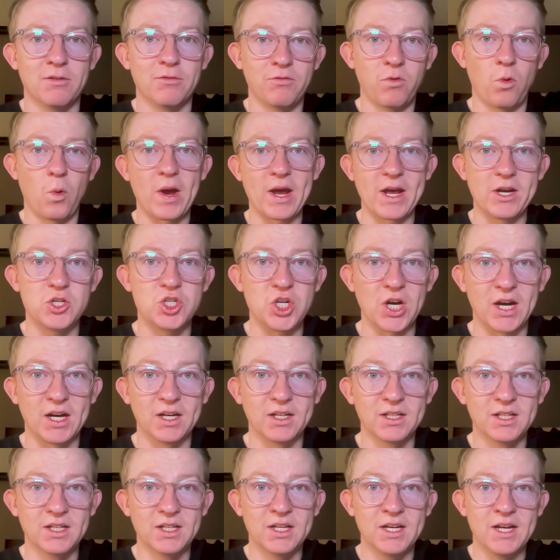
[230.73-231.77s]
Voyager,
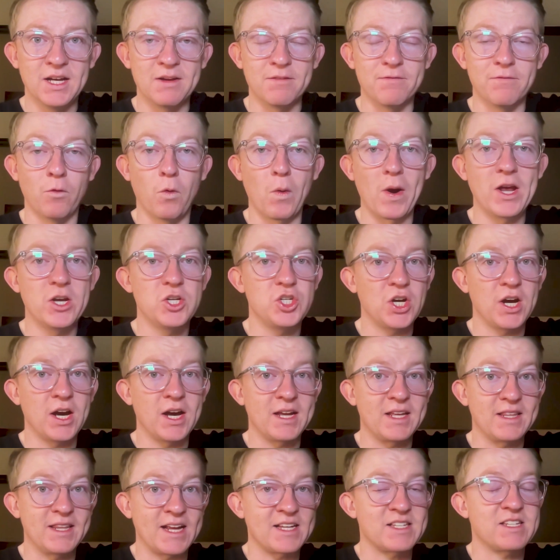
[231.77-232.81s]

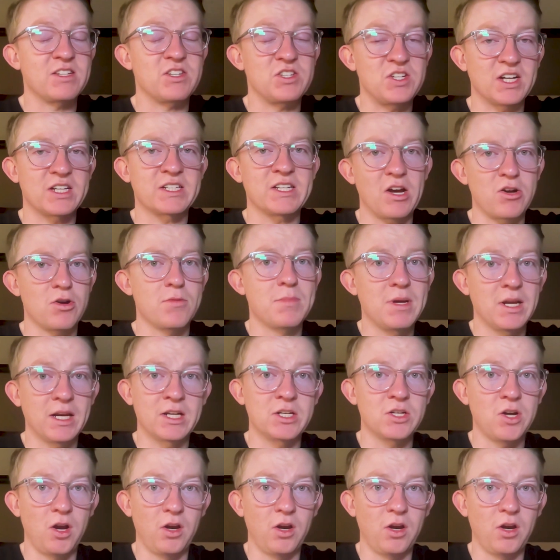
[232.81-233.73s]
that's a $600 million.